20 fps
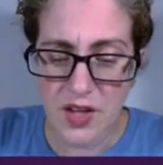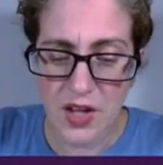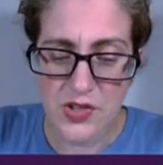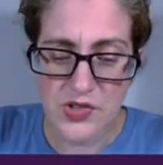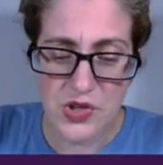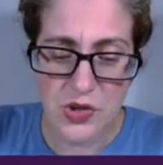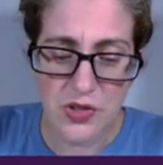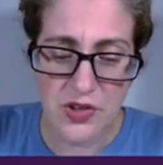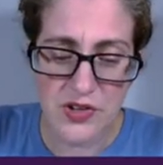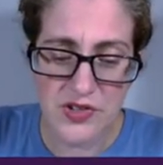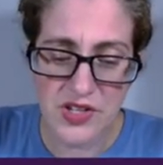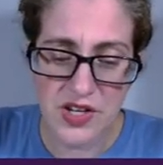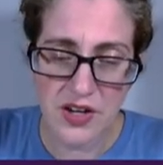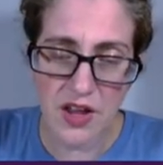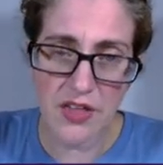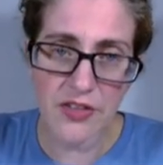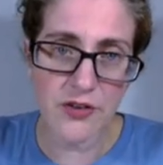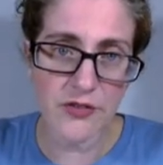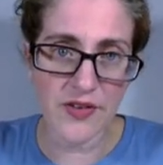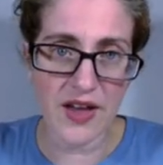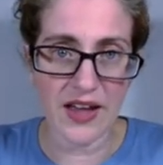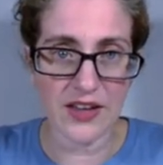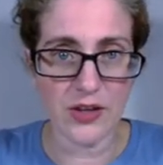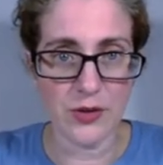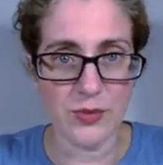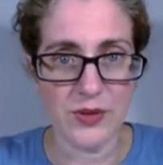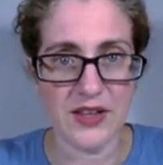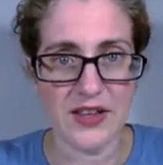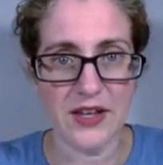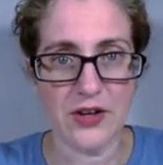So there's another
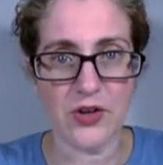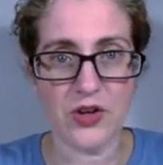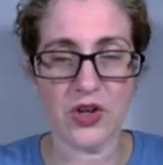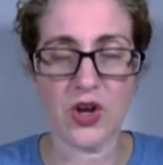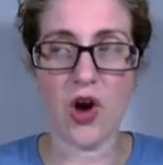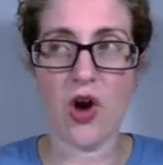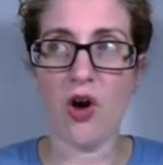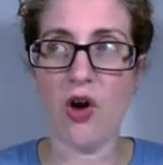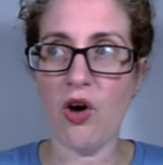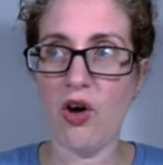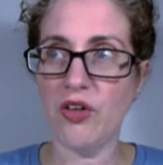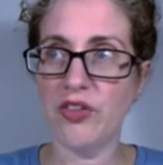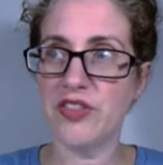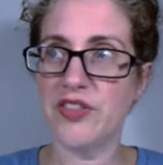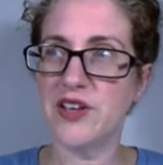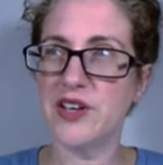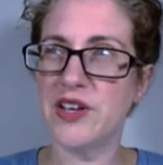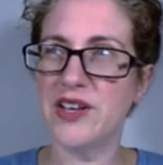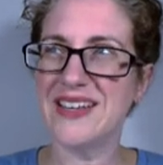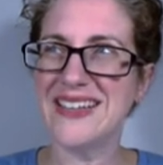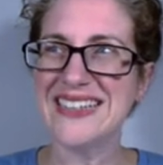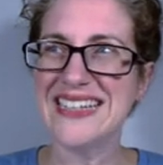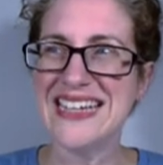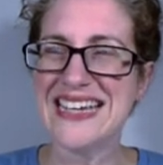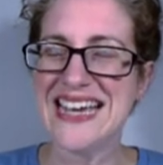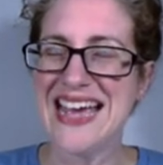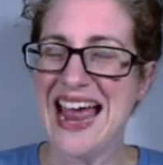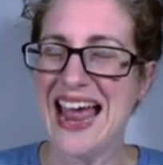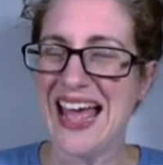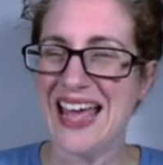vacuum cleaner called the
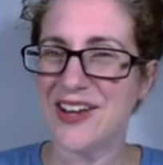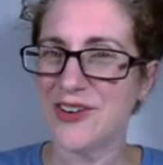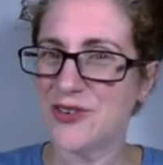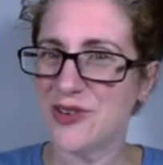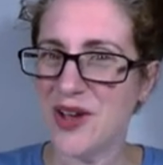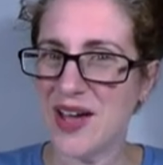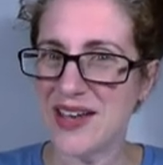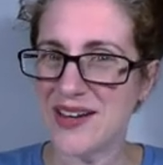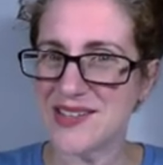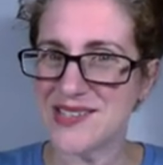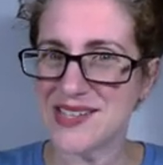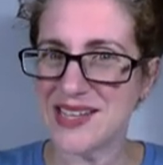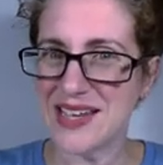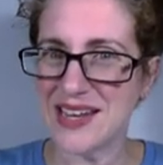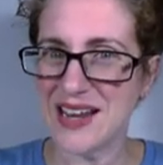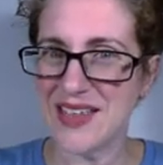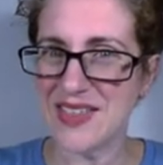I don't know how to say it.